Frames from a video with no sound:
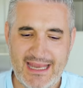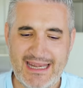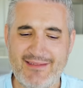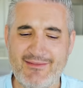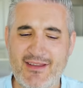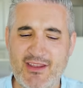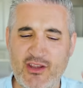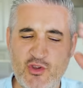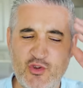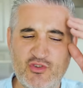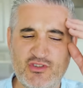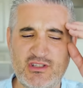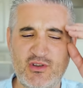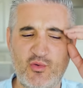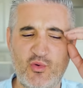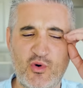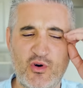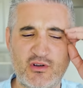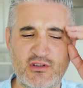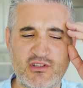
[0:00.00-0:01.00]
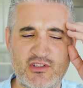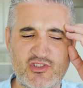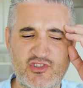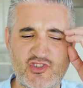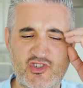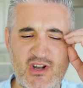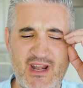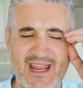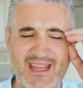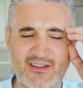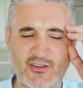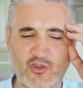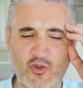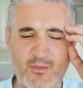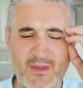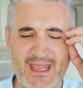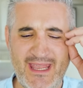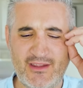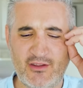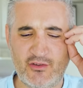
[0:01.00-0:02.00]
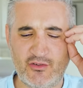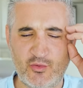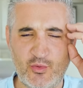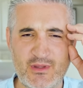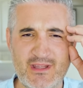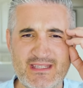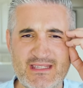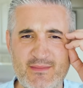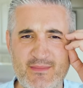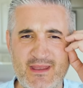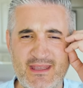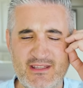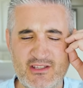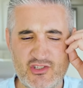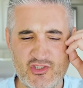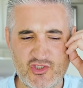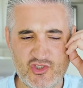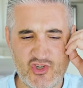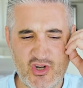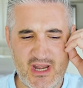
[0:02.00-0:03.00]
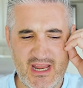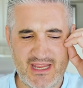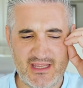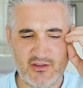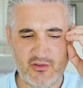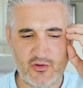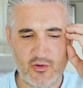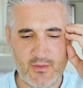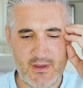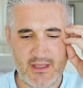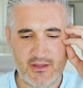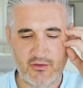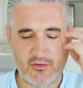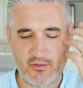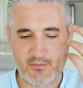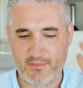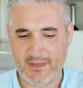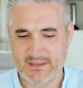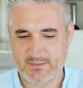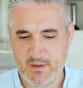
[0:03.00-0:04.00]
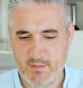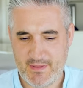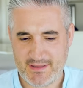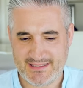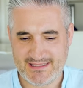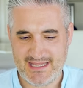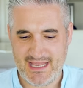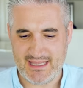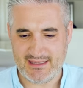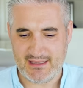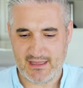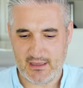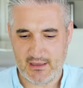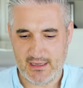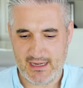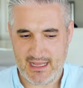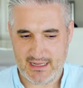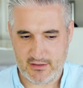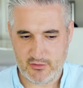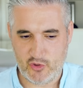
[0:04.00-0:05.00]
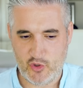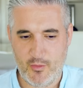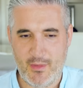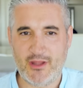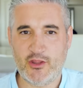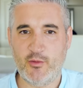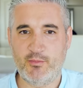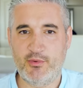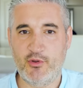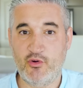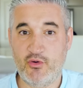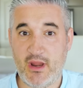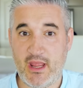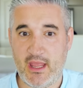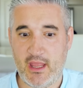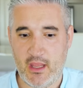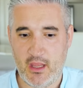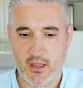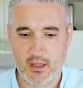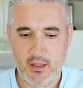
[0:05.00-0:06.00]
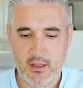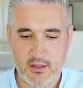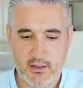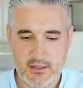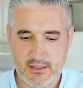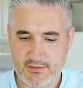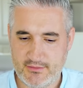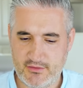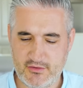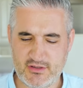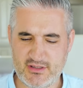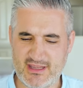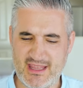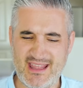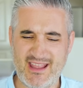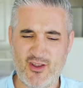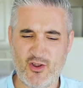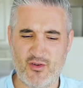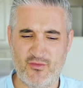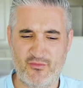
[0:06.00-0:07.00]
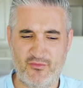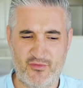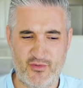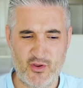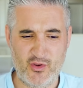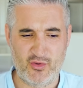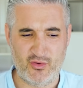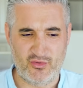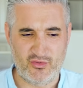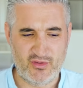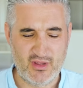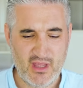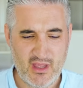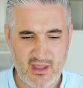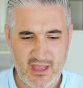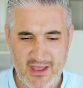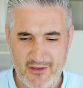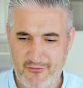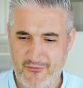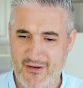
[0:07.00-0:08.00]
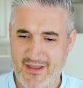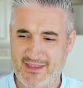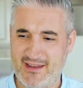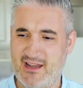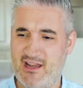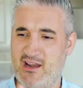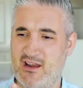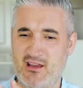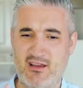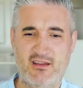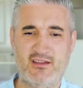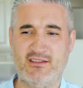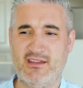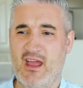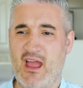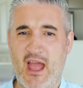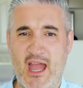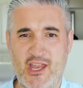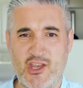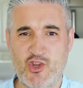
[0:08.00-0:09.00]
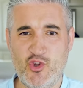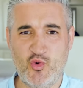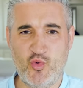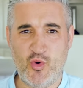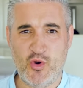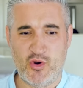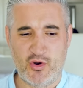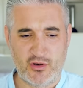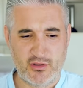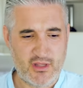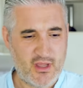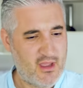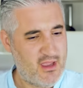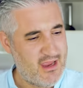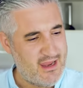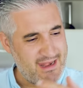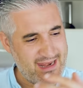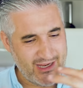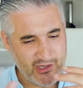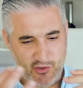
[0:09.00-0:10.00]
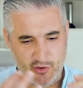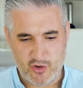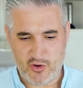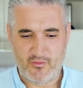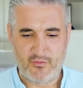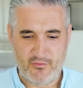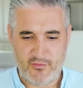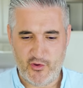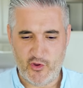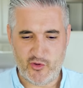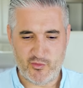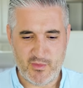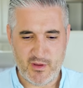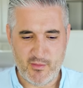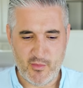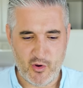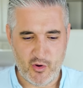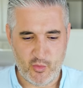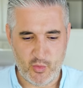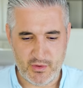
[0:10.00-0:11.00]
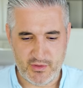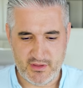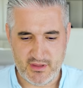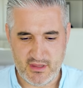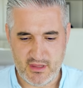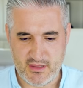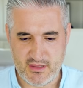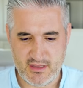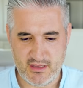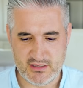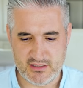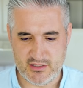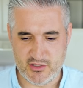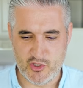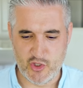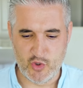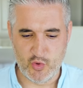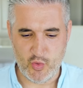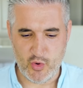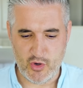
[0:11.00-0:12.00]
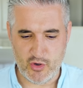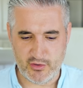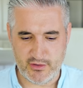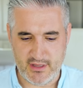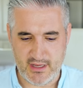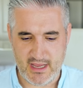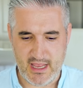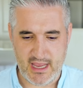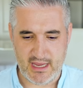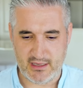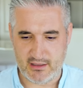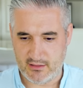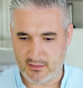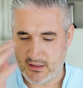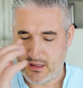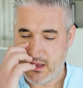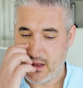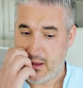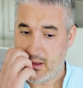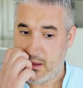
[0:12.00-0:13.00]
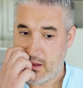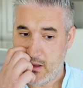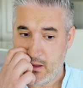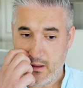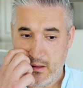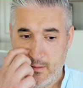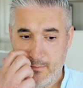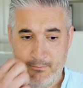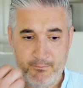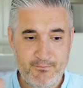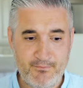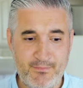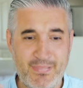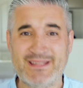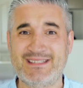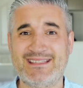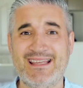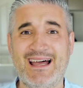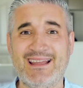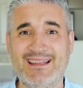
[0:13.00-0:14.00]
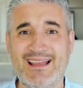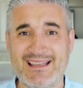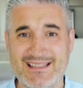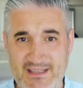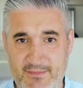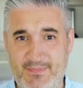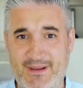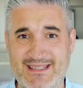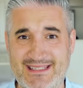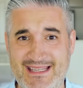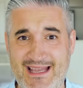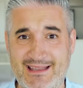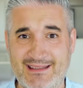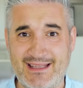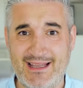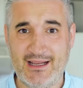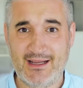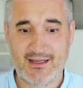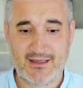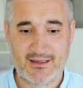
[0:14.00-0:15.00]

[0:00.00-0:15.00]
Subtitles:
I never use the word strained tomatoes. What does it mean, strained tomatoes? It must be passata, like tomato puree. You're just getting confused. I finally learned a new word, and now you confuse me more with this new word again. Passata, is it passata?